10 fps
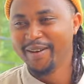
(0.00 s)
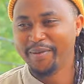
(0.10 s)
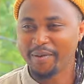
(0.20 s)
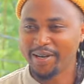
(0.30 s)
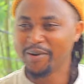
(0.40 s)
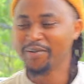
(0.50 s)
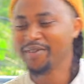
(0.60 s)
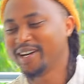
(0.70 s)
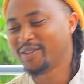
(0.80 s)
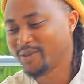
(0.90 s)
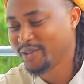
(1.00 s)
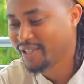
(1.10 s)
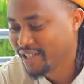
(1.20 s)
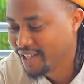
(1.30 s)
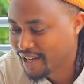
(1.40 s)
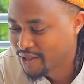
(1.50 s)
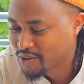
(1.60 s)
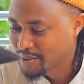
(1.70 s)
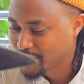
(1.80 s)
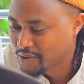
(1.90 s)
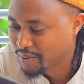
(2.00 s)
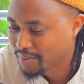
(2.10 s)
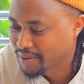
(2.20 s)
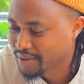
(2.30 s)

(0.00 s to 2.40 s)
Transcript: Babara wumve gatoya, gasubize inyuma.